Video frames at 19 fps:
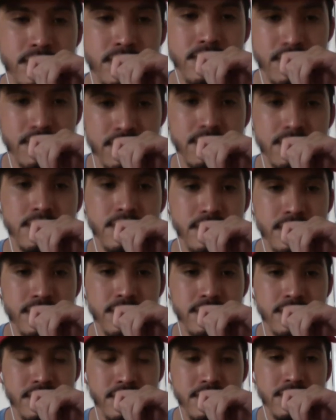If you're not
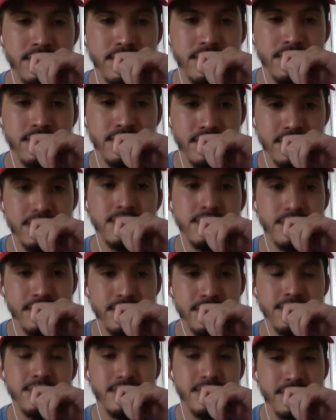instigating this, or if you're
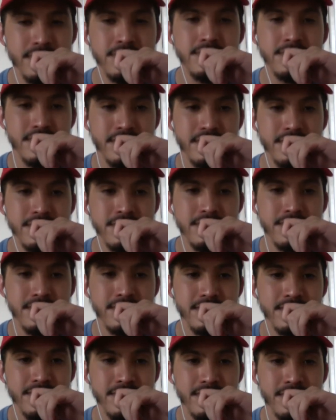not involved in this,
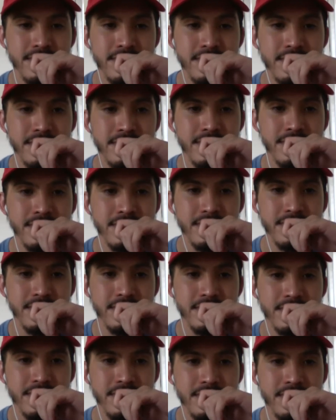why are you telling people to
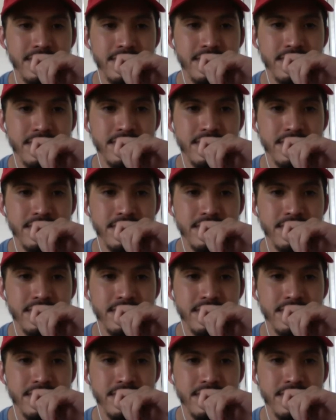prove it?